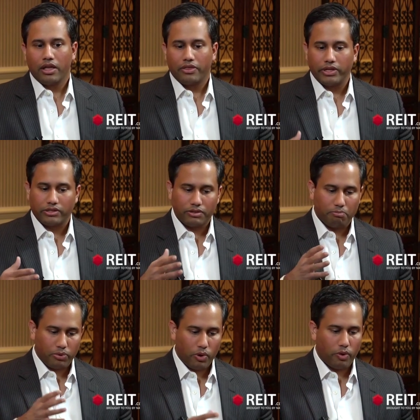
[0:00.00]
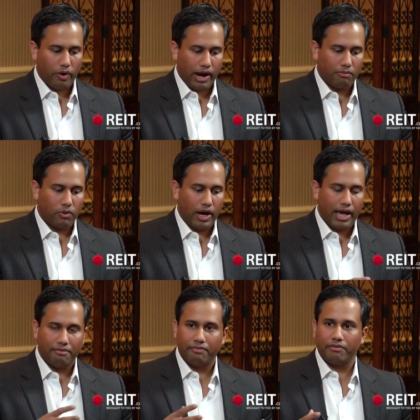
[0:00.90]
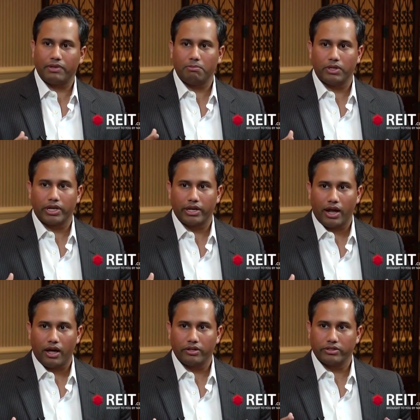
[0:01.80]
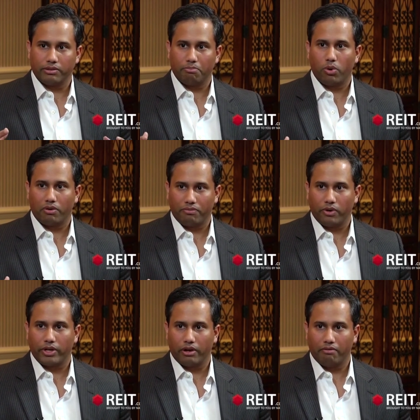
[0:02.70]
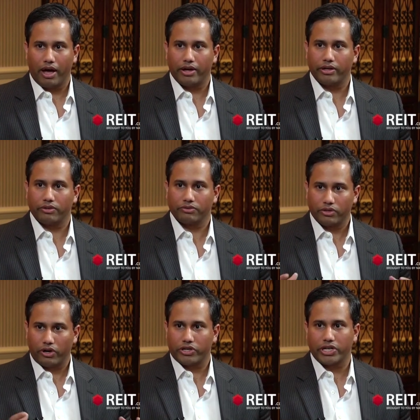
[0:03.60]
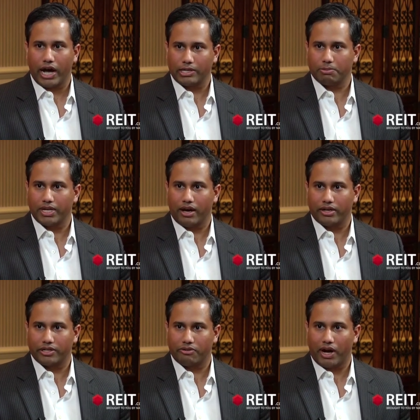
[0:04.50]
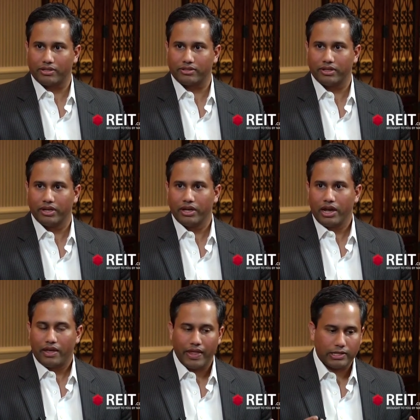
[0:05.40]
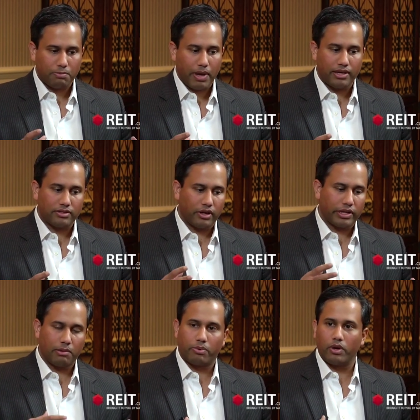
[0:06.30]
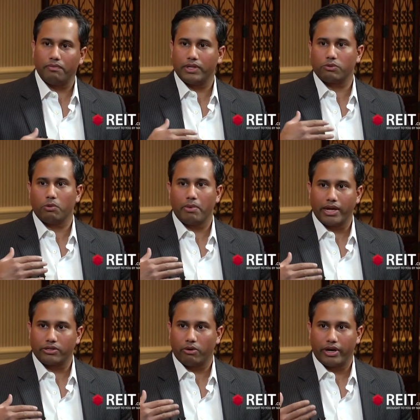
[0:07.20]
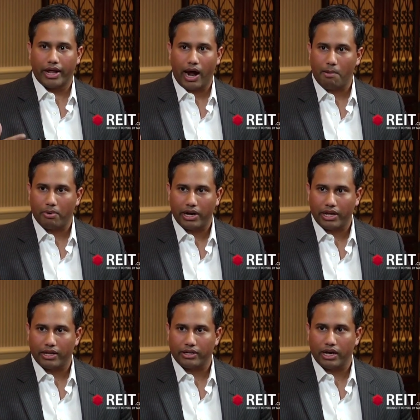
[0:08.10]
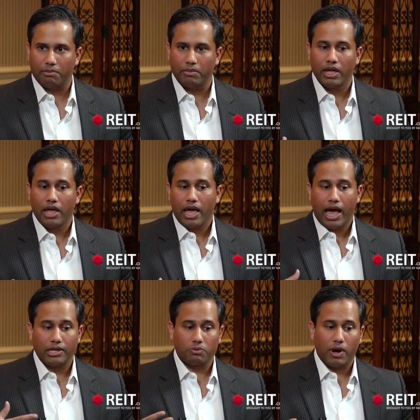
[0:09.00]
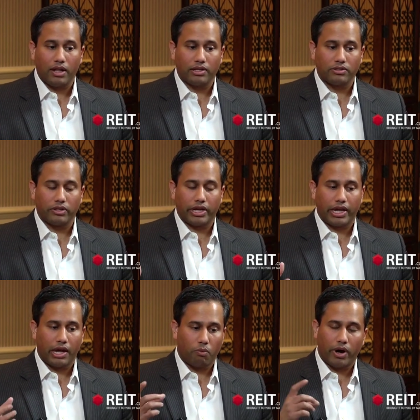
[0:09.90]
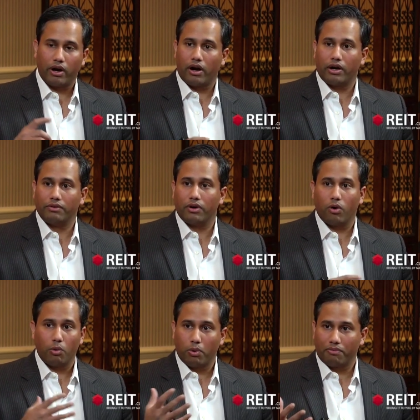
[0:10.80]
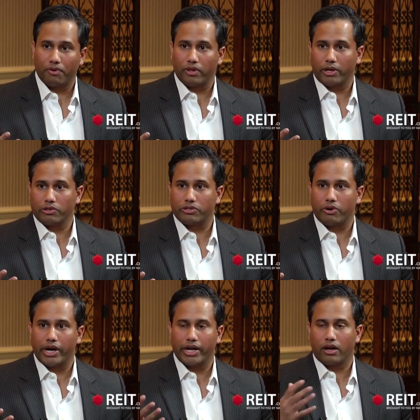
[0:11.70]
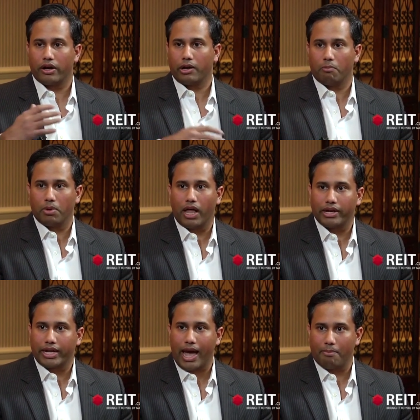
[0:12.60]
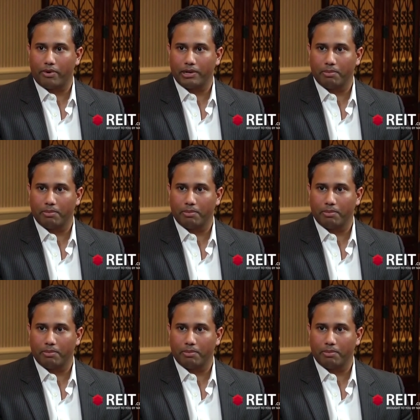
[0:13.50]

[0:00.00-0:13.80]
This program will add $50 million of portfolio value to Hersha Hospitality Trust and that's based on the improvements we'll make to our net operating income, as well as looking at where our whole portfolio is trading on an implied cap rate